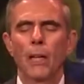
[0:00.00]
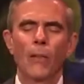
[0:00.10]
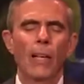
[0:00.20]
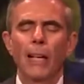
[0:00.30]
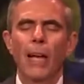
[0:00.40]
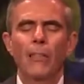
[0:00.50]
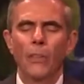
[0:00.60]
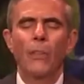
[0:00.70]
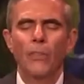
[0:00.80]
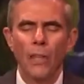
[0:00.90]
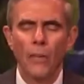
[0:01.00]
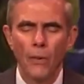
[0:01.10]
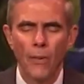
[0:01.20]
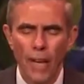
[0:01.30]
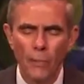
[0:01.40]
that lies at the center
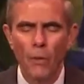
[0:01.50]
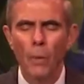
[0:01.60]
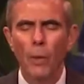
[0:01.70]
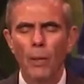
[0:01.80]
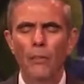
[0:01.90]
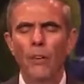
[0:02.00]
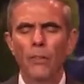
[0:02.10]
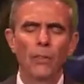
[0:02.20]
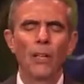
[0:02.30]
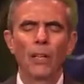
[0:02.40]
of every one of us,